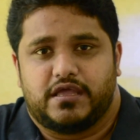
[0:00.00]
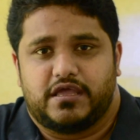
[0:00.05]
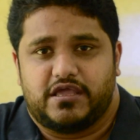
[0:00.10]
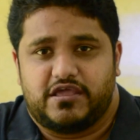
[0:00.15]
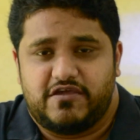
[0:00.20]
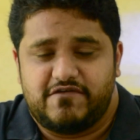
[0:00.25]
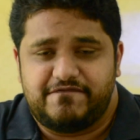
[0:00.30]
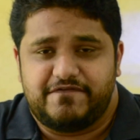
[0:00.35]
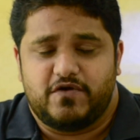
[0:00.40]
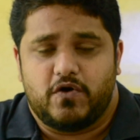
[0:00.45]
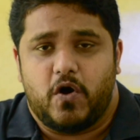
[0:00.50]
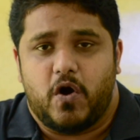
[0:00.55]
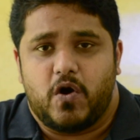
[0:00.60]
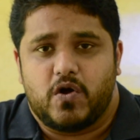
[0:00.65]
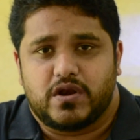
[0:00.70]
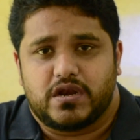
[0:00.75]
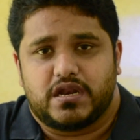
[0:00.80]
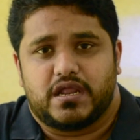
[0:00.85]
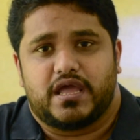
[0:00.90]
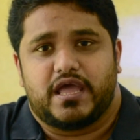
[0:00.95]
If you
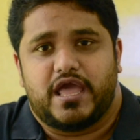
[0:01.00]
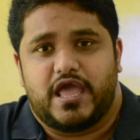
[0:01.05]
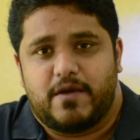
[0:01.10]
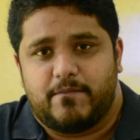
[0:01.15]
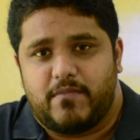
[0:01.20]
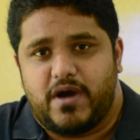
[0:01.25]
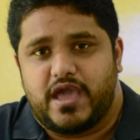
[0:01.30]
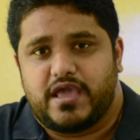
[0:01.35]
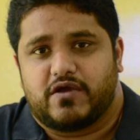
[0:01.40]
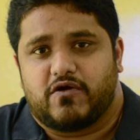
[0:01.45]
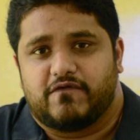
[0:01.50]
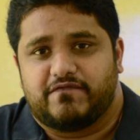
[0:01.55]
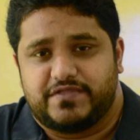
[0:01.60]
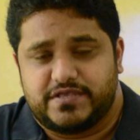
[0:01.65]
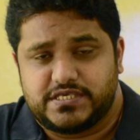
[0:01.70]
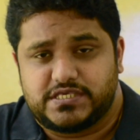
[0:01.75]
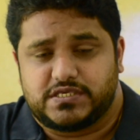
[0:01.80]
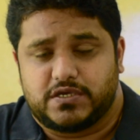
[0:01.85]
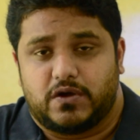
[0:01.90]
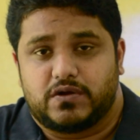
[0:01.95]
own a mic of
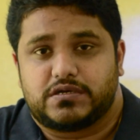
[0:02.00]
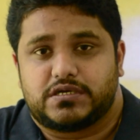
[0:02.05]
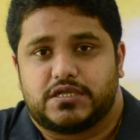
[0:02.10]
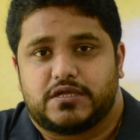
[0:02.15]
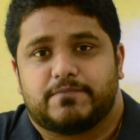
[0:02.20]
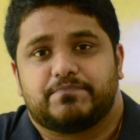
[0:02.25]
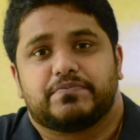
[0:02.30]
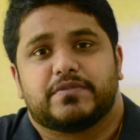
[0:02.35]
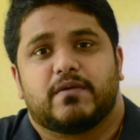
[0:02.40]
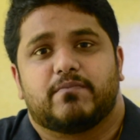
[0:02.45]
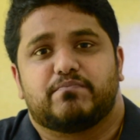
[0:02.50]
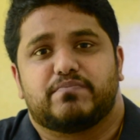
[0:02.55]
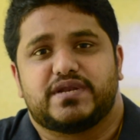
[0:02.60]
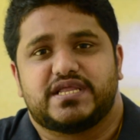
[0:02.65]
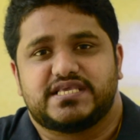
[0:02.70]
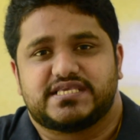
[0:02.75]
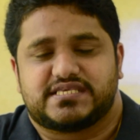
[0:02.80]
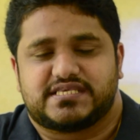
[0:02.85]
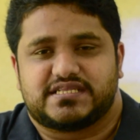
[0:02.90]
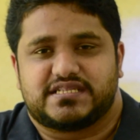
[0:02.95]
this sort,
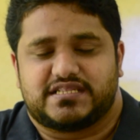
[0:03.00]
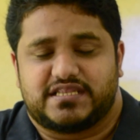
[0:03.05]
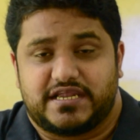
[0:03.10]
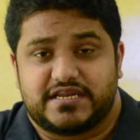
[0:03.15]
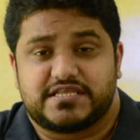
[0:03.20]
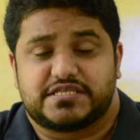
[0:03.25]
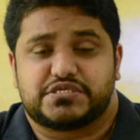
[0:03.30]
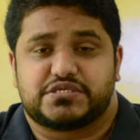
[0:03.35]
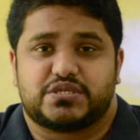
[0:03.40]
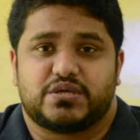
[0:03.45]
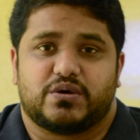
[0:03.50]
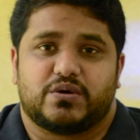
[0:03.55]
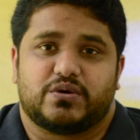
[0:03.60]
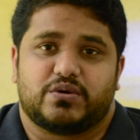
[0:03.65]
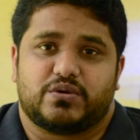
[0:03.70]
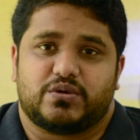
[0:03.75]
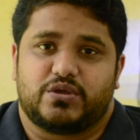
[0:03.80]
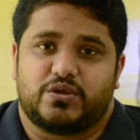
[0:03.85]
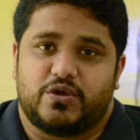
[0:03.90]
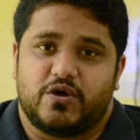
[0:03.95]
please let us know
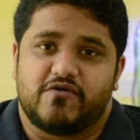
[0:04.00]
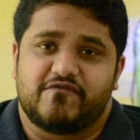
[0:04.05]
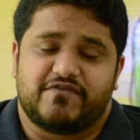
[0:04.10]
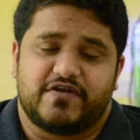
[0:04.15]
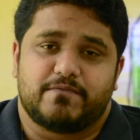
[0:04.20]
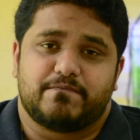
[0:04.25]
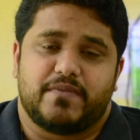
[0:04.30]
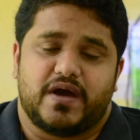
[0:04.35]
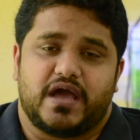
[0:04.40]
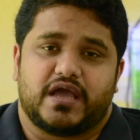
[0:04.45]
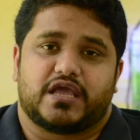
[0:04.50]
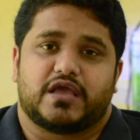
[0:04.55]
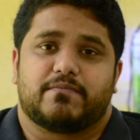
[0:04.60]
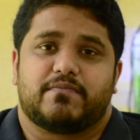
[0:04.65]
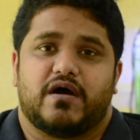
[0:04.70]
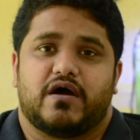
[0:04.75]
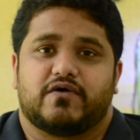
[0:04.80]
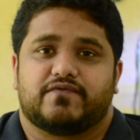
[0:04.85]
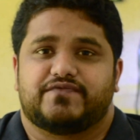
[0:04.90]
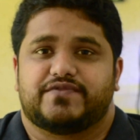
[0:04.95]
your feedback
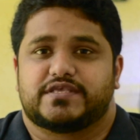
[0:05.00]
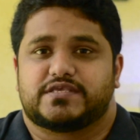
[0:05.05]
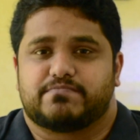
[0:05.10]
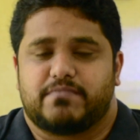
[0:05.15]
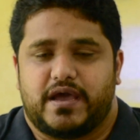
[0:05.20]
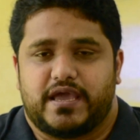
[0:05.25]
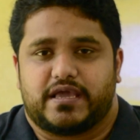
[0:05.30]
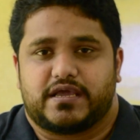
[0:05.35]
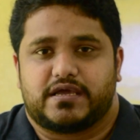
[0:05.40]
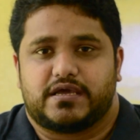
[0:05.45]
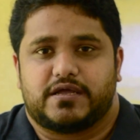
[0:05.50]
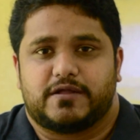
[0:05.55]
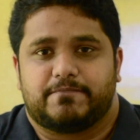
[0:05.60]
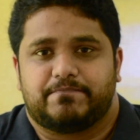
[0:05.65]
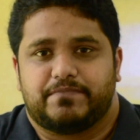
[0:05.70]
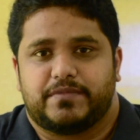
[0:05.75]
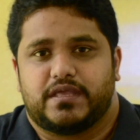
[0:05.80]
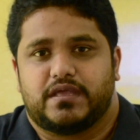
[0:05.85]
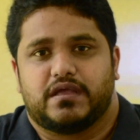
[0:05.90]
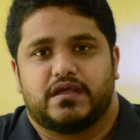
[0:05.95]
about this mic.
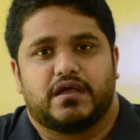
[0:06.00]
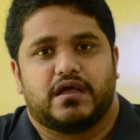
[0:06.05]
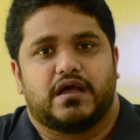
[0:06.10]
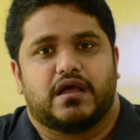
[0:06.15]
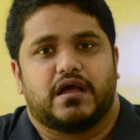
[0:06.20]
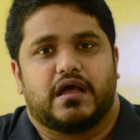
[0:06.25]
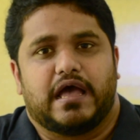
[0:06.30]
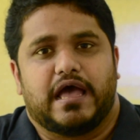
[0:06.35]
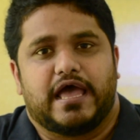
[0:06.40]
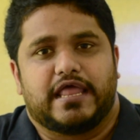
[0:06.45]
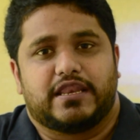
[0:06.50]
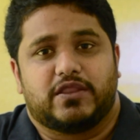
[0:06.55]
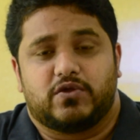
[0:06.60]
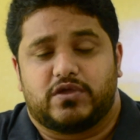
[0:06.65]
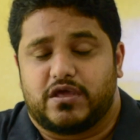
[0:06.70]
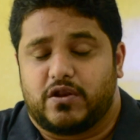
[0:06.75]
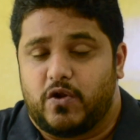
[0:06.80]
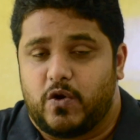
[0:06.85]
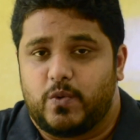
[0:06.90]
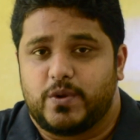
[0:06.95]
And you
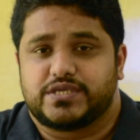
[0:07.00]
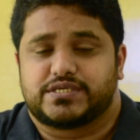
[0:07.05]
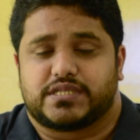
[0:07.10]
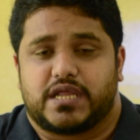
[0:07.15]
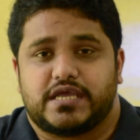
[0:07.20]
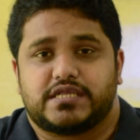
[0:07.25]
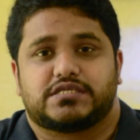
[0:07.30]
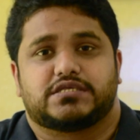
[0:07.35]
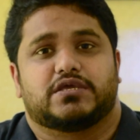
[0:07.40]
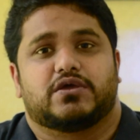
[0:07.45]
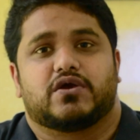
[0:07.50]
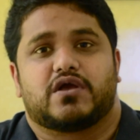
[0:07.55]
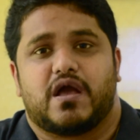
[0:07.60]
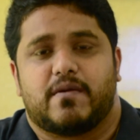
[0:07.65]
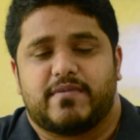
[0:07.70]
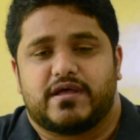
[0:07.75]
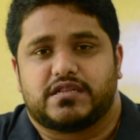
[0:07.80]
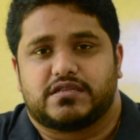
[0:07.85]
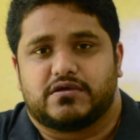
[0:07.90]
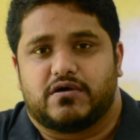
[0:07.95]
can always write your
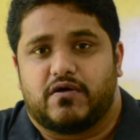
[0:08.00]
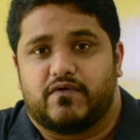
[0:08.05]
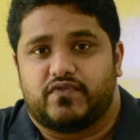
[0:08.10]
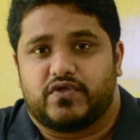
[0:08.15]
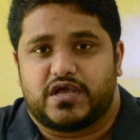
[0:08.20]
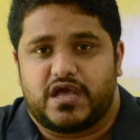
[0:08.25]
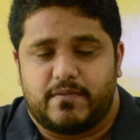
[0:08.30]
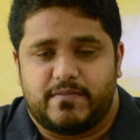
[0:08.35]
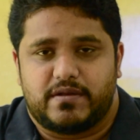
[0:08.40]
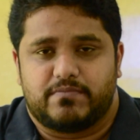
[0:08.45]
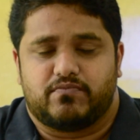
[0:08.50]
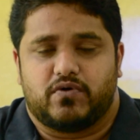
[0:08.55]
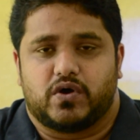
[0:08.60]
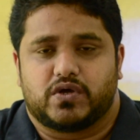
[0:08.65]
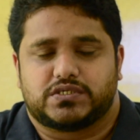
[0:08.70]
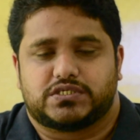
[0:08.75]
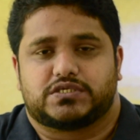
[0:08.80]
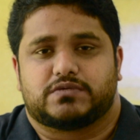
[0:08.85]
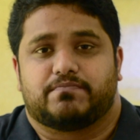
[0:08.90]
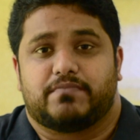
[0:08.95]
comment on the comment
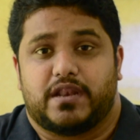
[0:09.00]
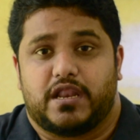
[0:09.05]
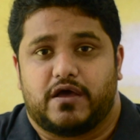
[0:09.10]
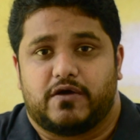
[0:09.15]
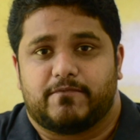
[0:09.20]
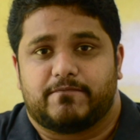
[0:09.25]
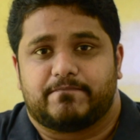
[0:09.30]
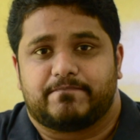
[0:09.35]
box below.